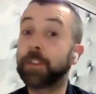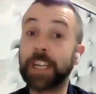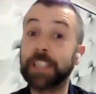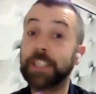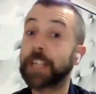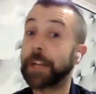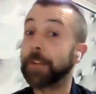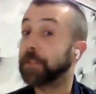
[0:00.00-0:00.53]

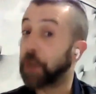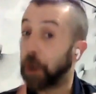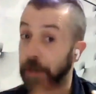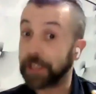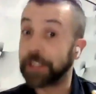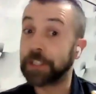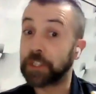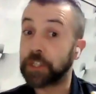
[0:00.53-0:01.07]
Instead of
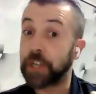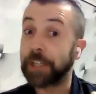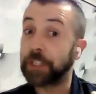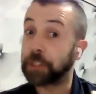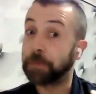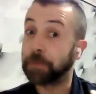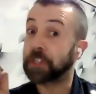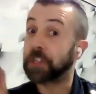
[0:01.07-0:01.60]
turning the chair,
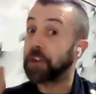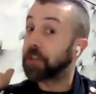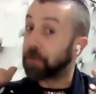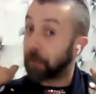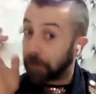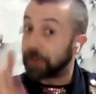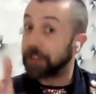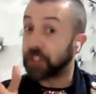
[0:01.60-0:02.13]
she was going to
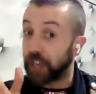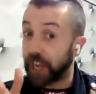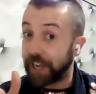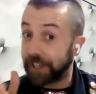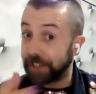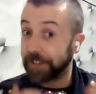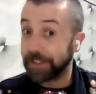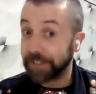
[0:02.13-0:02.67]
throw the chair.